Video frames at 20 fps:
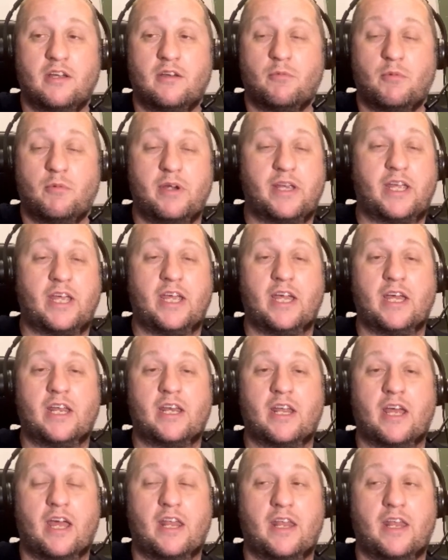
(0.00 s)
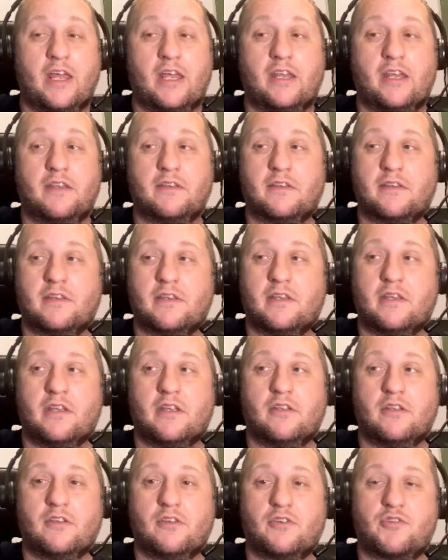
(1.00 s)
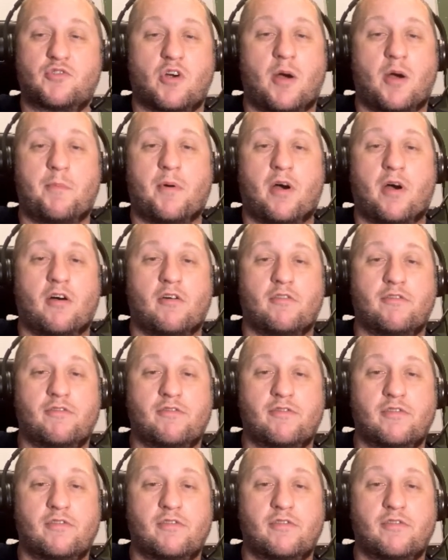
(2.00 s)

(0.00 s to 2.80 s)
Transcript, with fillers: weekend, and then the, the drop off